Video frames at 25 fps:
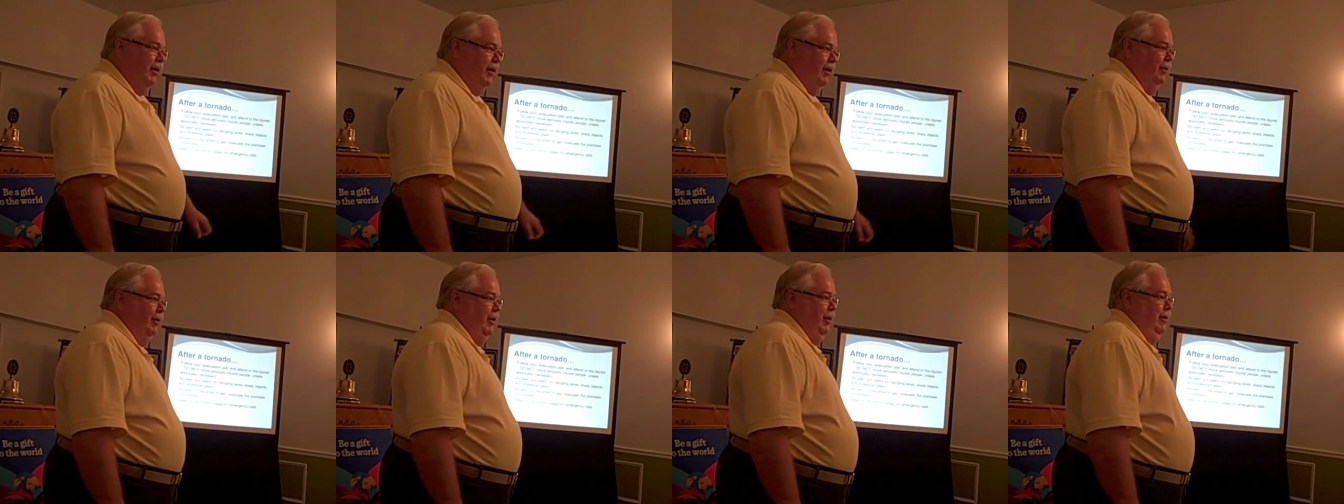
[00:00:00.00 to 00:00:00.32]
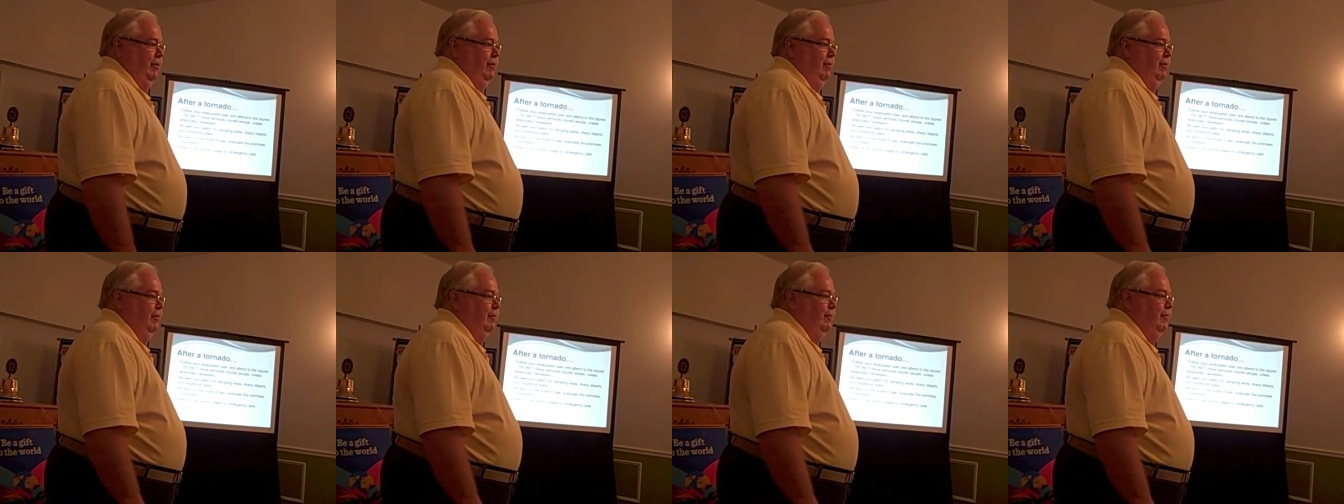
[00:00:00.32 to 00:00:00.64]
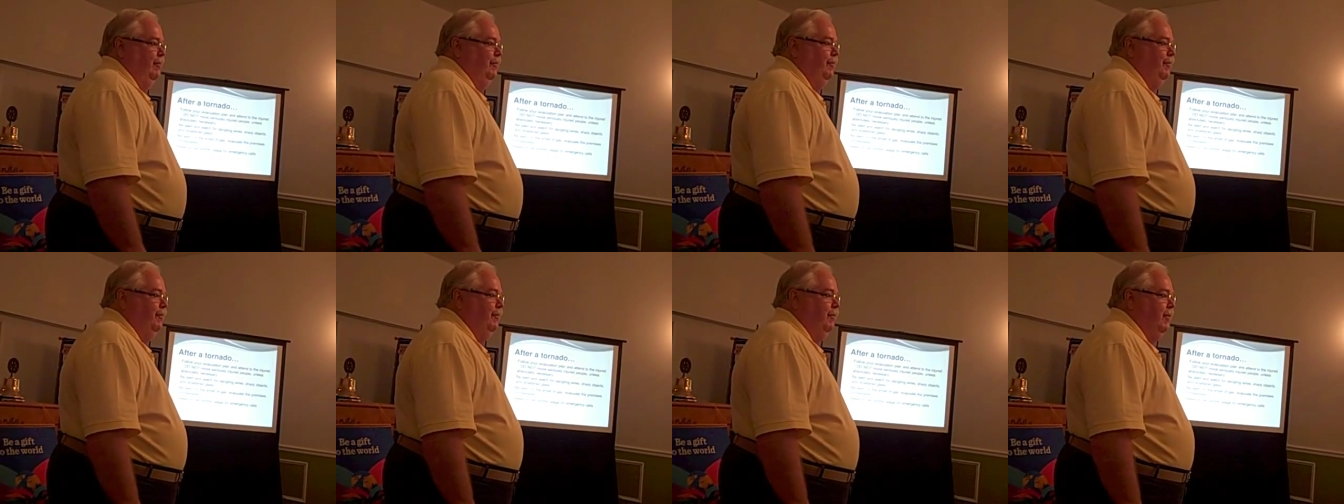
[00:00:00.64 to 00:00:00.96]
kill you.
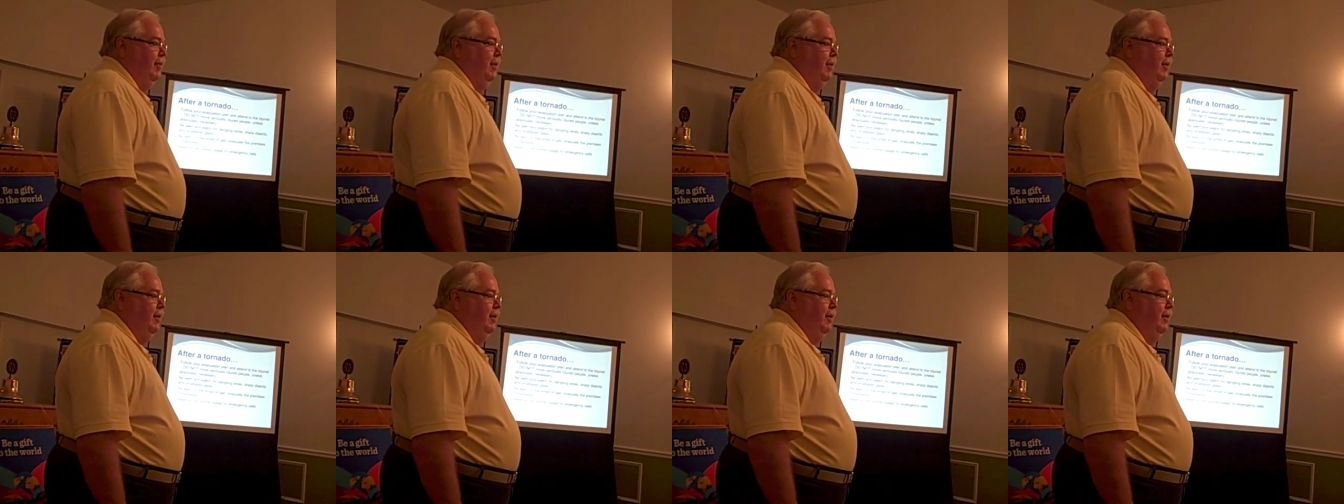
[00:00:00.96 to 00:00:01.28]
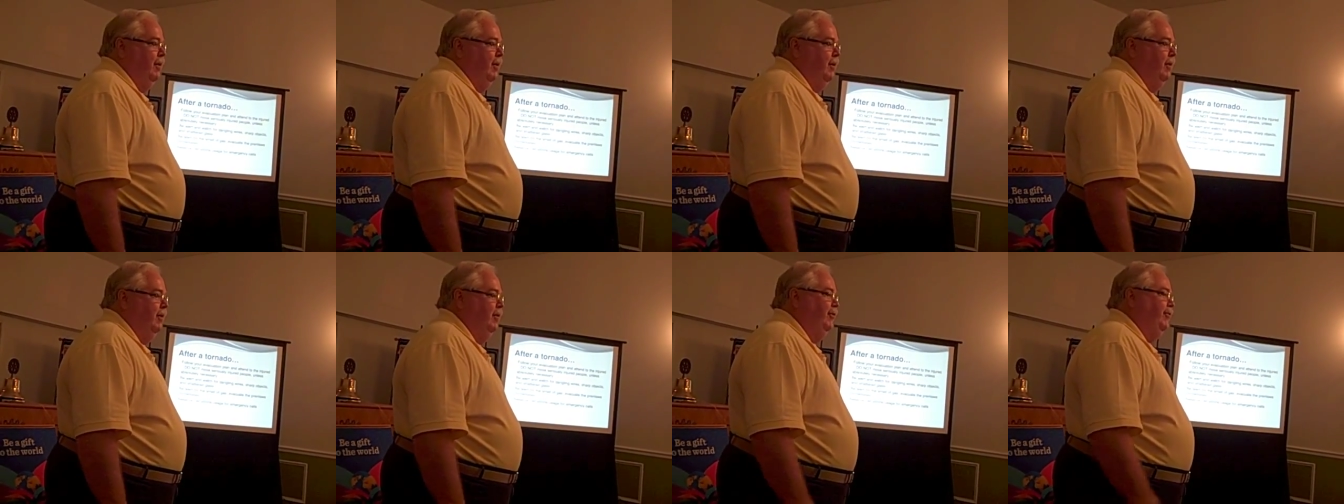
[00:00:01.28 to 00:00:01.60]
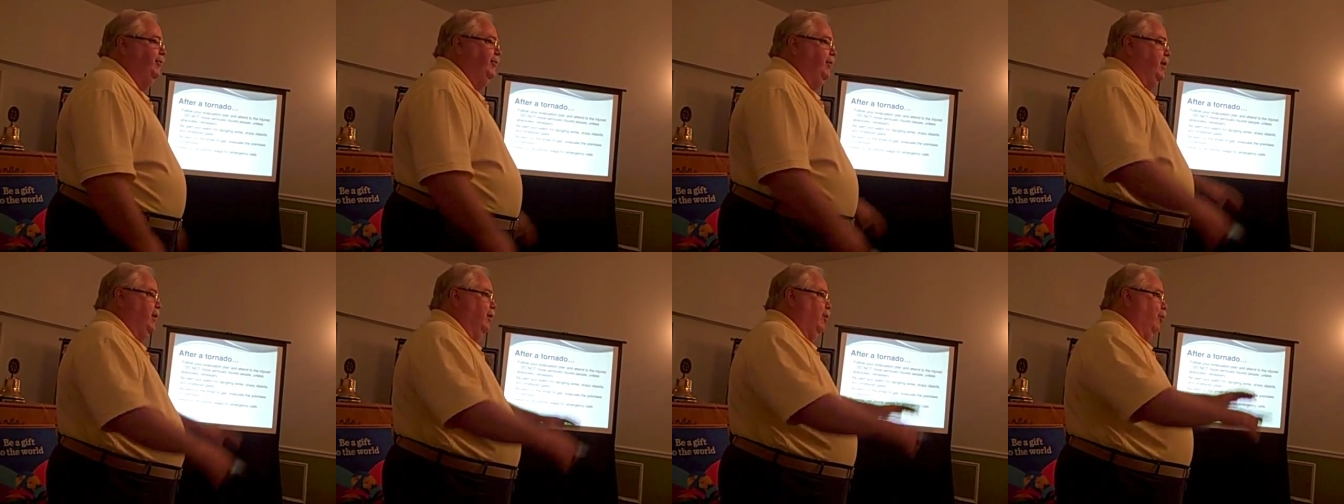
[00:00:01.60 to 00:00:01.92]

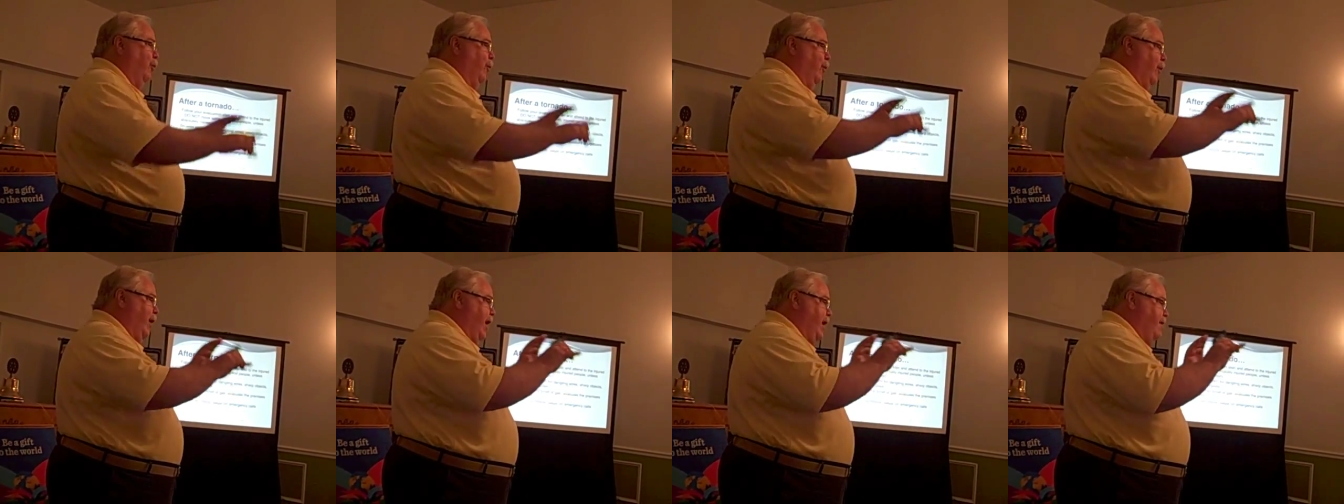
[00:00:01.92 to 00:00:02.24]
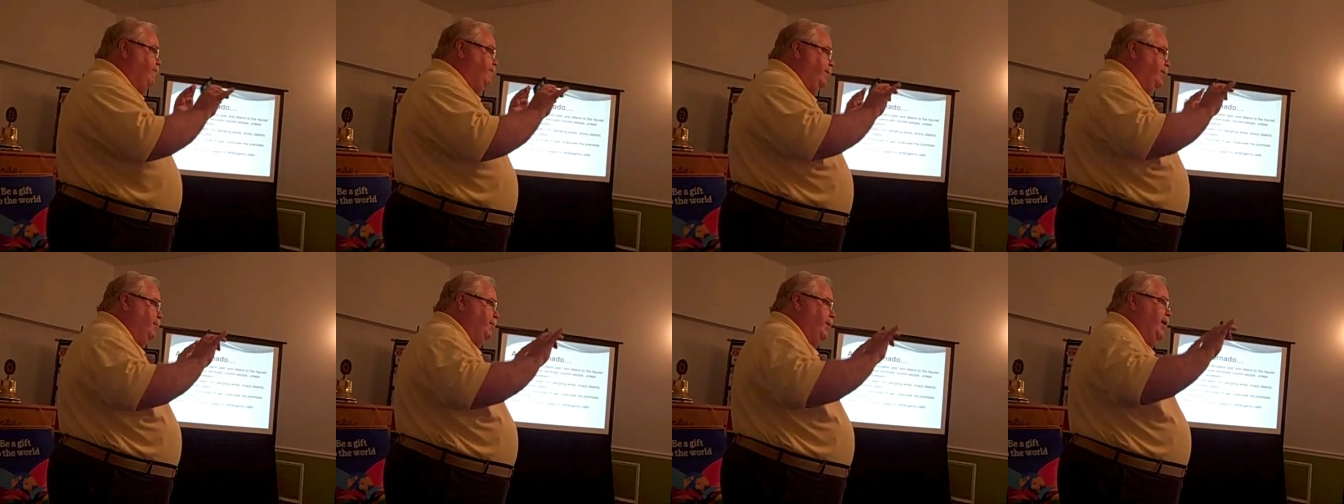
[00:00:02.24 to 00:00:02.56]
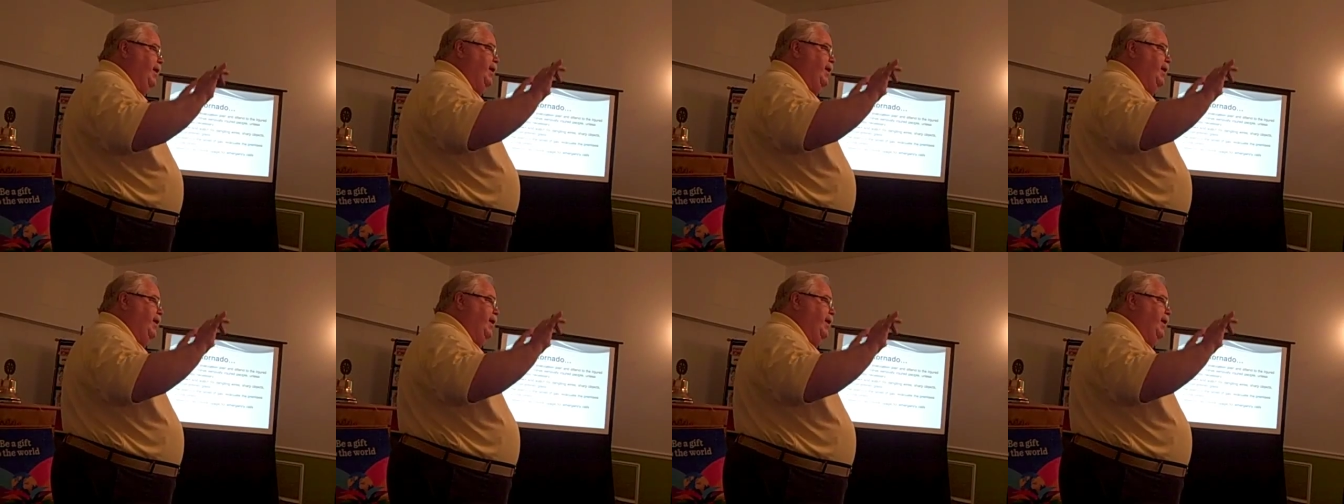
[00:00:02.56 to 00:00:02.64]
Stay away from